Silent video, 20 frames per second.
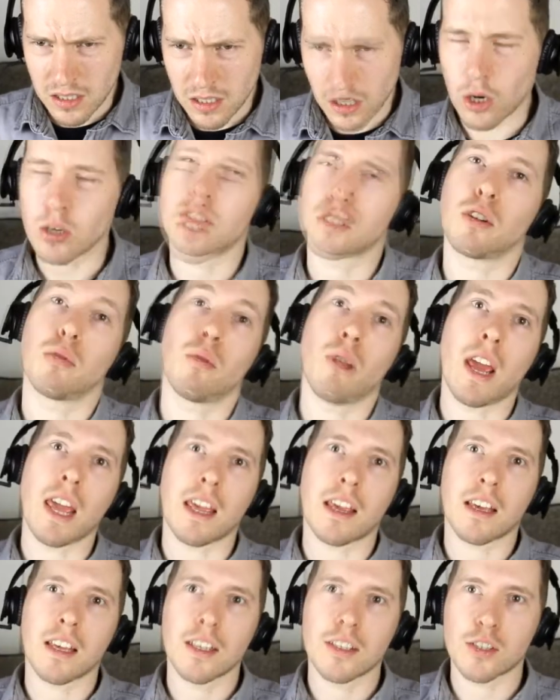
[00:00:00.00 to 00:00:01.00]
Oh, it's the
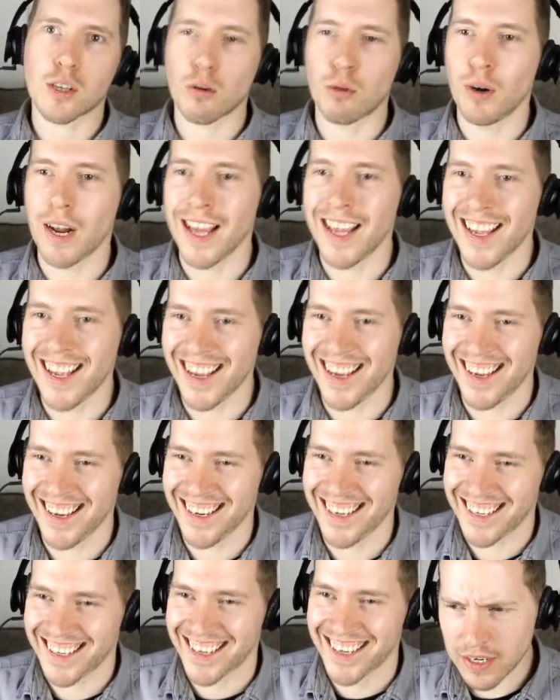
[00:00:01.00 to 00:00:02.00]
rake. It's the rake.
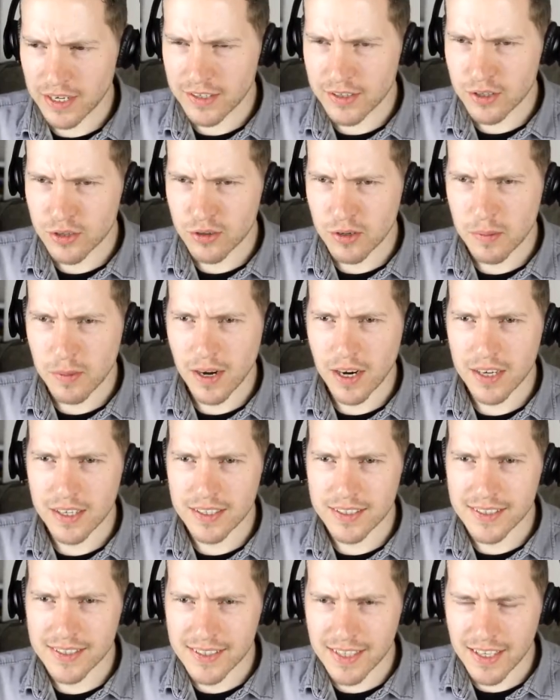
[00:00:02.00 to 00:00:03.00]
Extremely hard
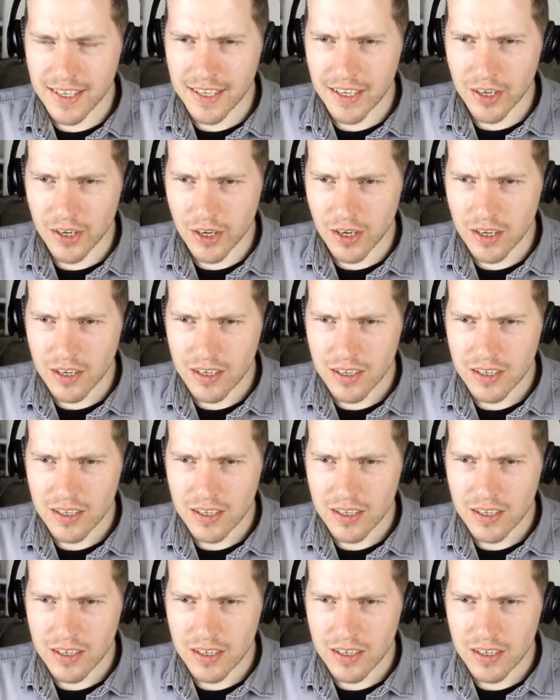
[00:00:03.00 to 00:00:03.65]
to see here.